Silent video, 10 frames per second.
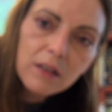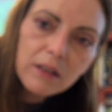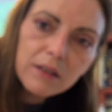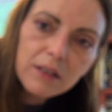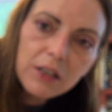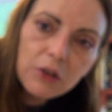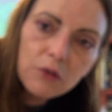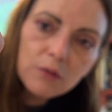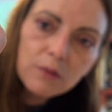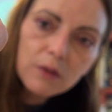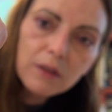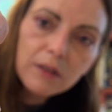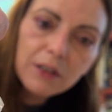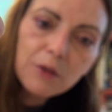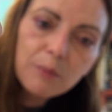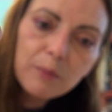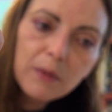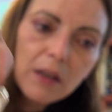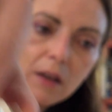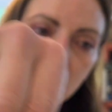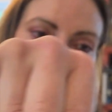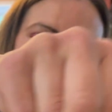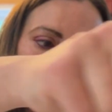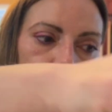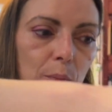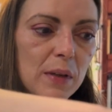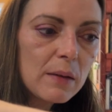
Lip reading: That's cute. Clear bee